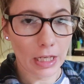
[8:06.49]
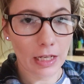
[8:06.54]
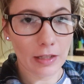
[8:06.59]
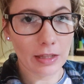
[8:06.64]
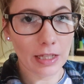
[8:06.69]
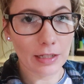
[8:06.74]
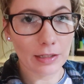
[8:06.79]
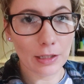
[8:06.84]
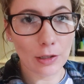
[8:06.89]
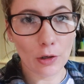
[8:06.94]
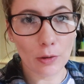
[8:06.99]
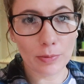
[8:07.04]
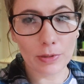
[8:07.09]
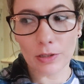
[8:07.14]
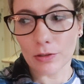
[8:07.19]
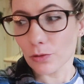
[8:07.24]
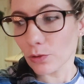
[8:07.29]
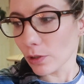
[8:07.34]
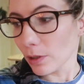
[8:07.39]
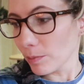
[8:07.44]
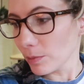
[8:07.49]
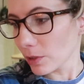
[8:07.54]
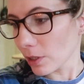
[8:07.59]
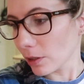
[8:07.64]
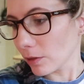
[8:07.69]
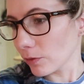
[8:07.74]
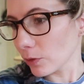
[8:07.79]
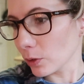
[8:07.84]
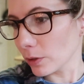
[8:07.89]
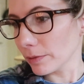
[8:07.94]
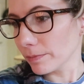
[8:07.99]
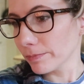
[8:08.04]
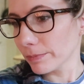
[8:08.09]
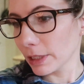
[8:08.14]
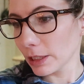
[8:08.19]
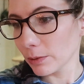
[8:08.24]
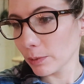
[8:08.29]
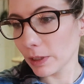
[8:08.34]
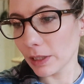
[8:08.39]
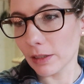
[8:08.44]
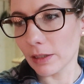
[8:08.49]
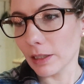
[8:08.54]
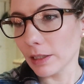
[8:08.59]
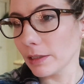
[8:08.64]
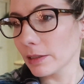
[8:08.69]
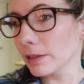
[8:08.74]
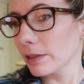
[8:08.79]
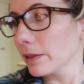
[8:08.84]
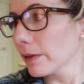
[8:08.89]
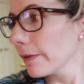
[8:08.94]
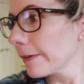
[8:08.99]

He thinks, he hopes there's crumbs on the floor. That's what he thinks.